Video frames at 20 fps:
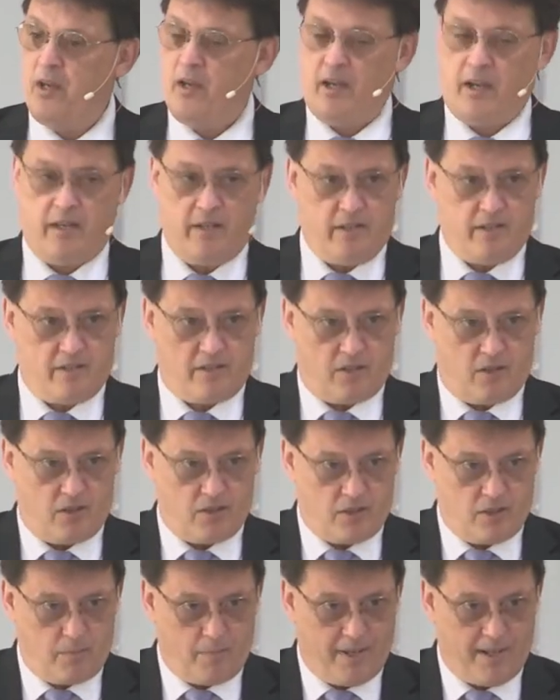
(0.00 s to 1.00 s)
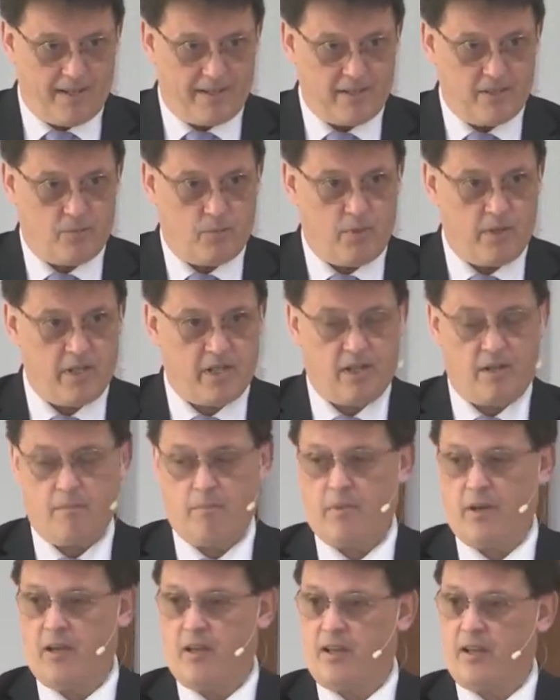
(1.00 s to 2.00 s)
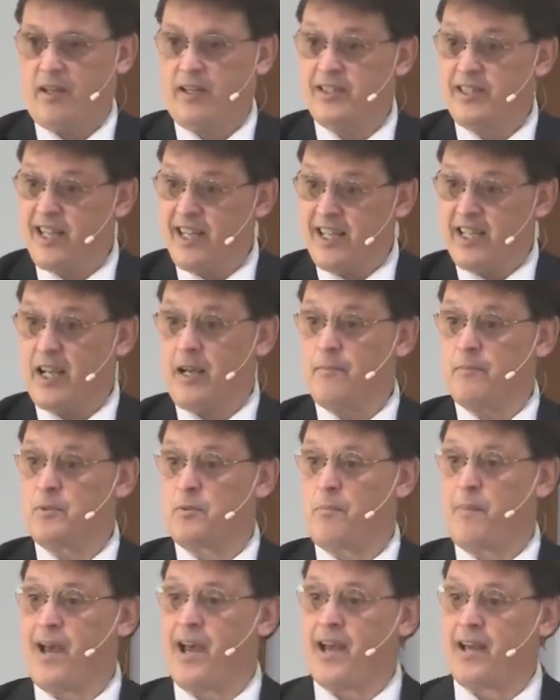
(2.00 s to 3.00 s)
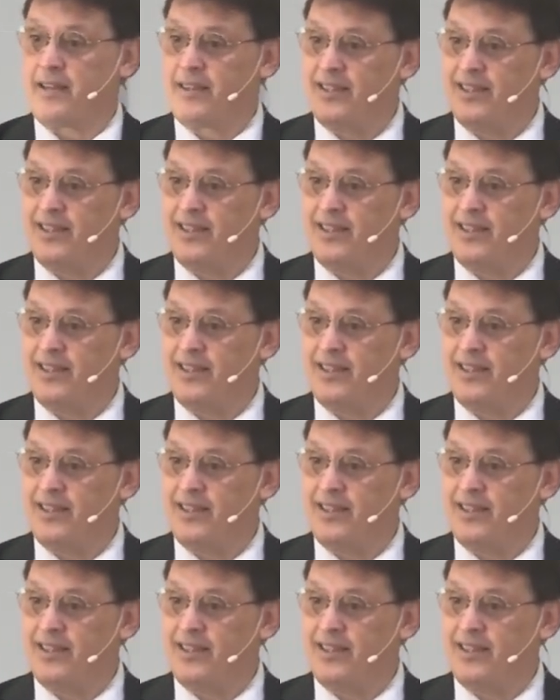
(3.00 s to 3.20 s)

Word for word: And it talks about as we come back, as he comes back,